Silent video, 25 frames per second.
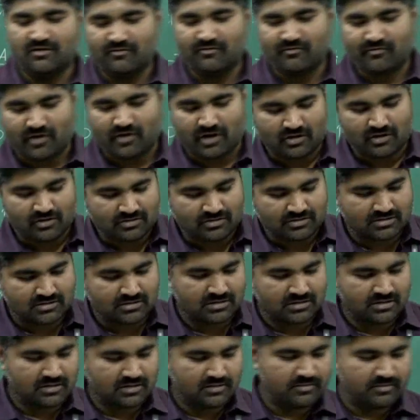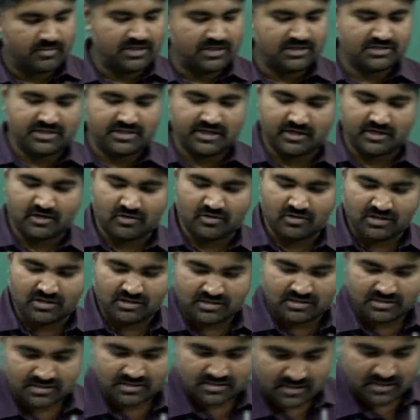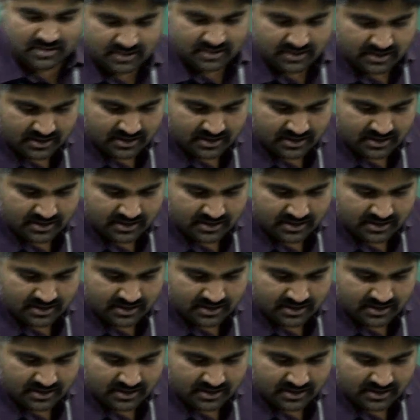follows. Please take down this.